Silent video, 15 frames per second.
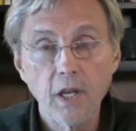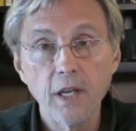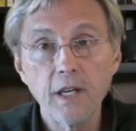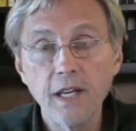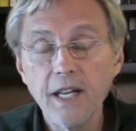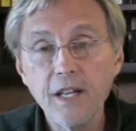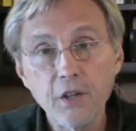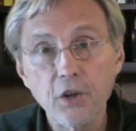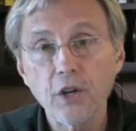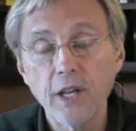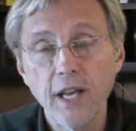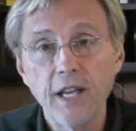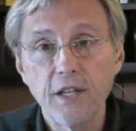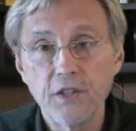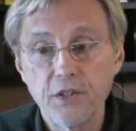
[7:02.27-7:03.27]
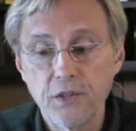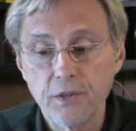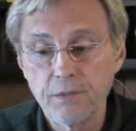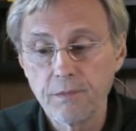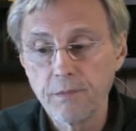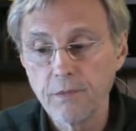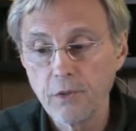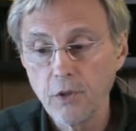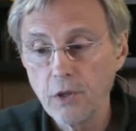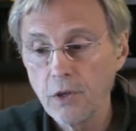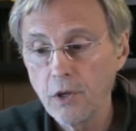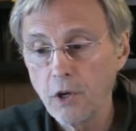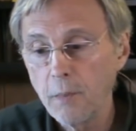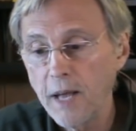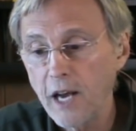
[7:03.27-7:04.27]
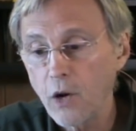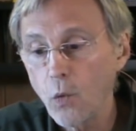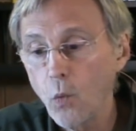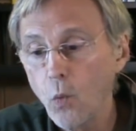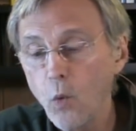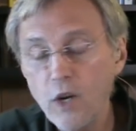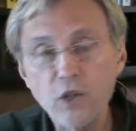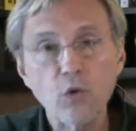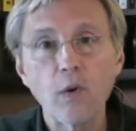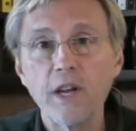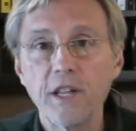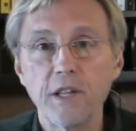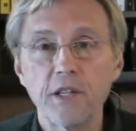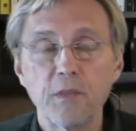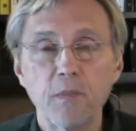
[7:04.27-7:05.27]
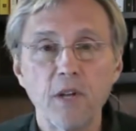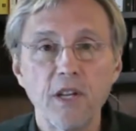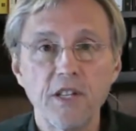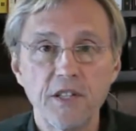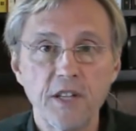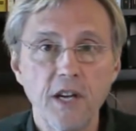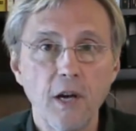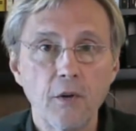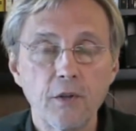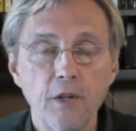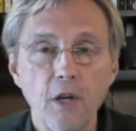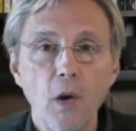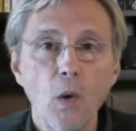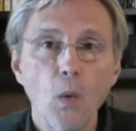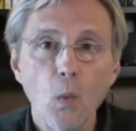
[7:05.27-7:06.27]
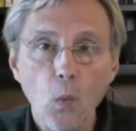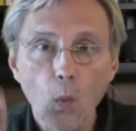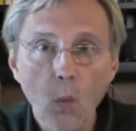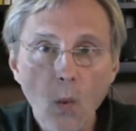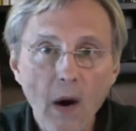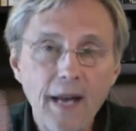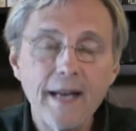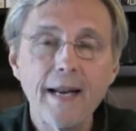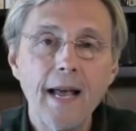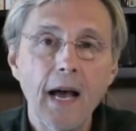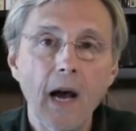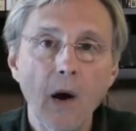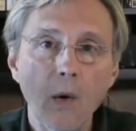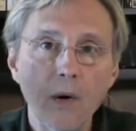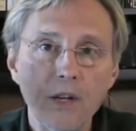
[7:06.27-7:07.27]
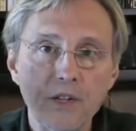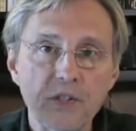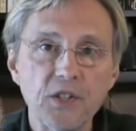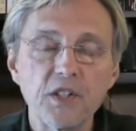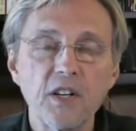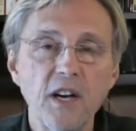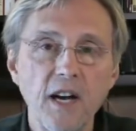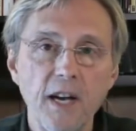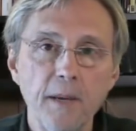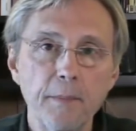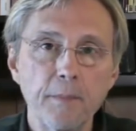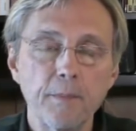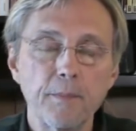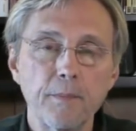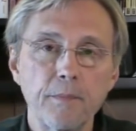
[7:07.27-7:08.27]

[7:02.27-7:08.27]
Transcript: In either case, no matter which way this plays out, right now is the time